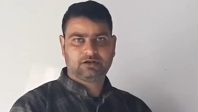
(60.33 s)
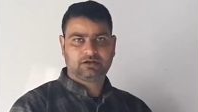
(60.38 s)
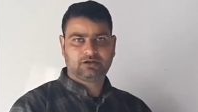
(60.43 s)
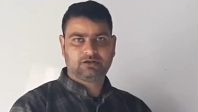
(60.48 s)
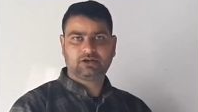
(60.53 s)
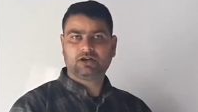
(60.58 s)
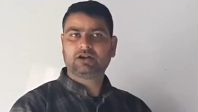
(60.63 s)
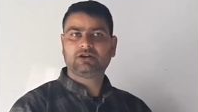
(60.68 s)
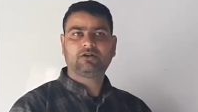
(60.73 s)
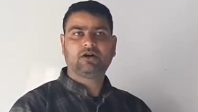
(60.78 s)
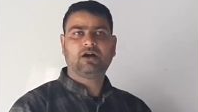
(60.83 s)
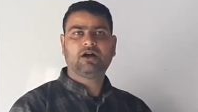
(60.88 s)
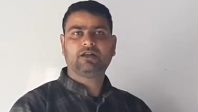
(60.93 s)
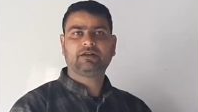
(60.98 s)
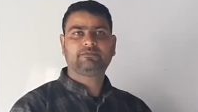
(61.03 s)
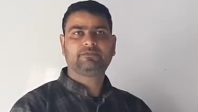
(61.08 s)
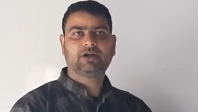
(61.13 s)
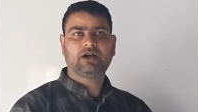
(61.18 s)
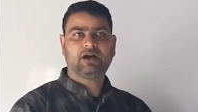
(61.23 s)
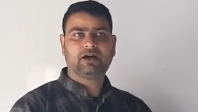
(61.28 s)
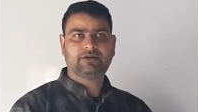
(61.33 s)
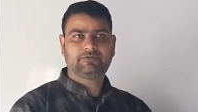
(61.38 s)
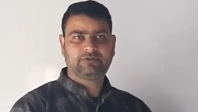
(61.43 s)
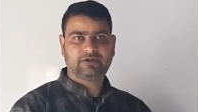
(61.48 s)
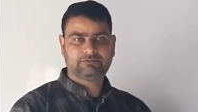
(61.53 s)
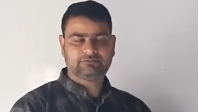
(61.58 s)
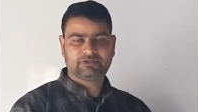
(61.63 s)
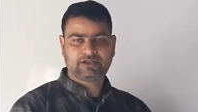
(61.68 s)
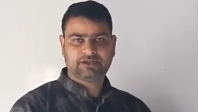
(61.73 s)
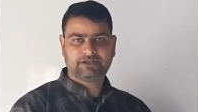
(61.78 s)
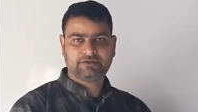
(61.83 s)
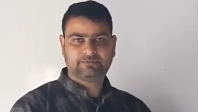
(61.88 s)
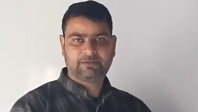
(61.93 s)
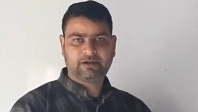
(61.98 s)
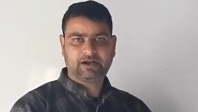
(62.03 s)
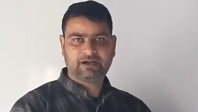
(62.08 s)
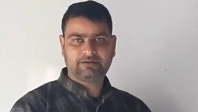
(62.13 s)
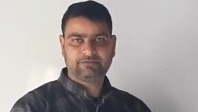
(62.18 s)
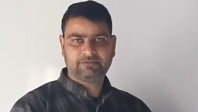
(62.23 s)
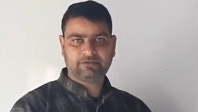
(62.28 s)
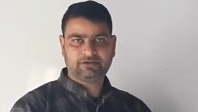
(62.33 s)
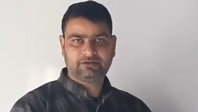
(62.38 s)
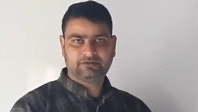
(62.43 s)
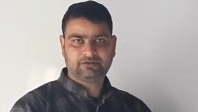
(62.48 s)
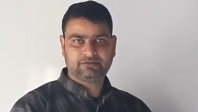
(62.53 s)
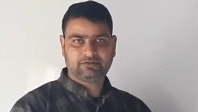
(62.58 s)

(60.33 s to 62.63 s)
not on behalf of the department.